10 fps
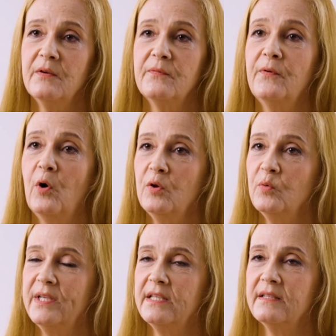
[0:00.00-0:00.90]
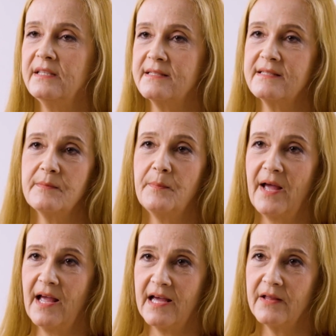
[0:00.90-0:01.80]
following this
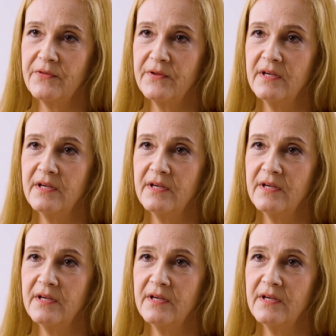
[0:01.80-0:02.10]
path